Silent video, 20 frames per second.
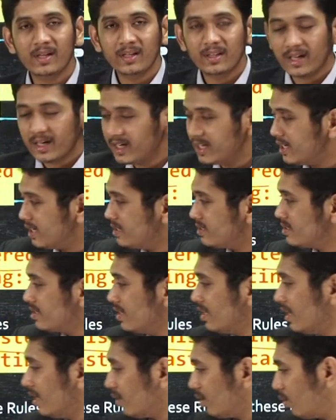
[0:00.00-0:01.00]
That is,
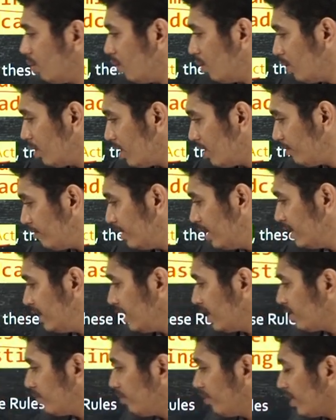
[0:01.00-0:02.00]
Code of
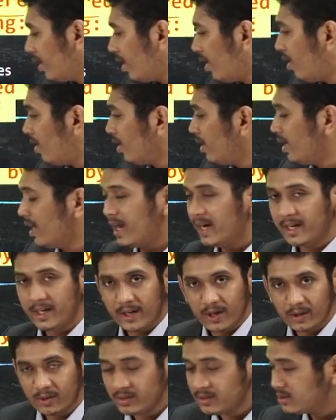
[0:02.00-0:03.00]
Ethics for Online
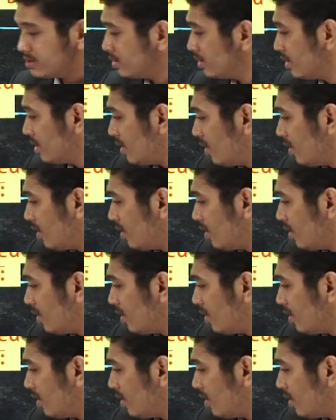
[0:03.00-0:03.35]
News,